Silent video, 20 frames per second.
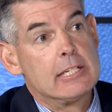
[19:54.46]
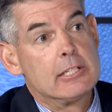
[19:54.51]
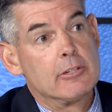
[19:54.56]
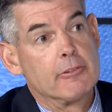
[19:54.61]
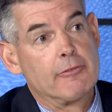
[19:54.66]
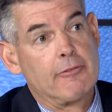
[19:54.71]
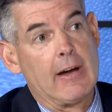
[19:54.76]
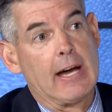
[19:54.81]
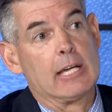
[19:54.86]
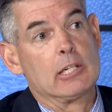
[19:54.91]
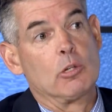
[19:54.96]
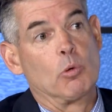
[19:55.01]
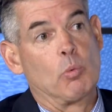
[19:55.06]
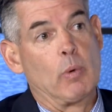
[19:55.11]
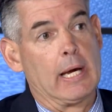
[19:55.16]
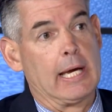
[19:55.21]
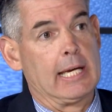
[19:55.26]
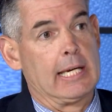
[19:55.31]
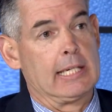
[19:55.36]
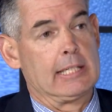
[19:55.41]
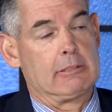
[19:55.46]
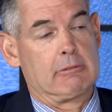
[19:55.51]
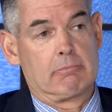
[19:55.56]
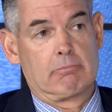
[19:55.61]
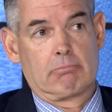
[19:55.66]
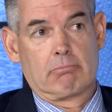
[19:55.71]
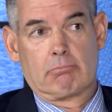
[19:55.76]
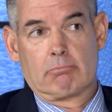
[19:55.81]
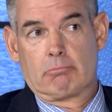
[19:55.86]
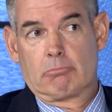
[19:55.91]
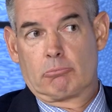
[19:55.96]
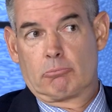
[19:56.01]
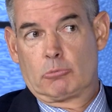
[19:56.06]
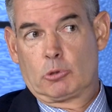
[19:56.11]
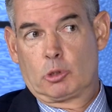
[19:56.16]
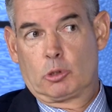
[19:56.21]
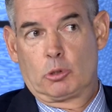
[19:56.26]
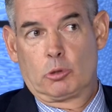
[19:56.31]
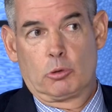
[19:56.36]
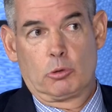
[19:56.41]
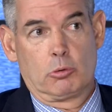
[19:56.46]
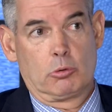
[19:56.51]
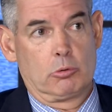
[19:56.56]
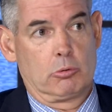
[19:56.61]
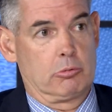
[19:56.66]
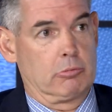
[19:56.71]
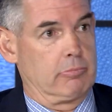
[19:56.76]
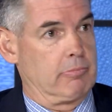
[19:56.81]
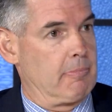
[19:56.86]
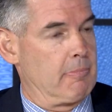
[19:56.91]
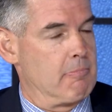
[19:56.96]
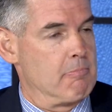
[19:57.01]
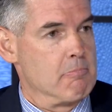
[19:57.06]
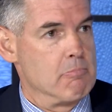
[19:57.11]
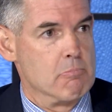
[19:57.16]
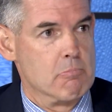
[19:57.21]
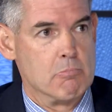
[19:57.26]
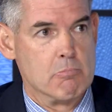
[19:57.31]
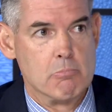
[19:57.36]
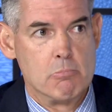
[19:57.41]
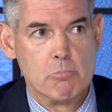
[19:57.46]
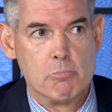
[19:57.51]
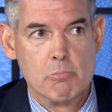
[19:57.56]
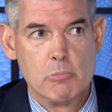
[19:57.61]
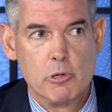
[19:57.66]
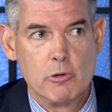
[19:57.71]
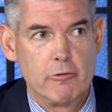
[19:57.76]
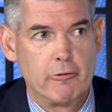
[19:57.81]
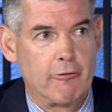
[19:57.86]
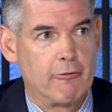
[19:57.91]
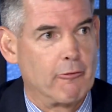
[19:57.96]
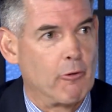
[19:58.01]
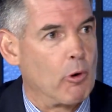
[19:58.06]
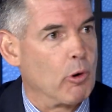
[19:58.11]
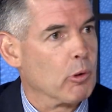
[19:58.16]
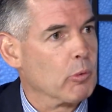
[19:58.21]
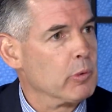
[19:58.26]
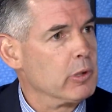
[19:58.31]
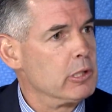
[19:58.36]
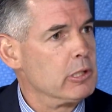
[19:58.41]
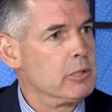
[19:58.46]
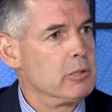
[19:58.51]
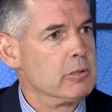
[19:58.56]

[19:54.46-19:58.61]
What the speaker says: to find a way to move forward.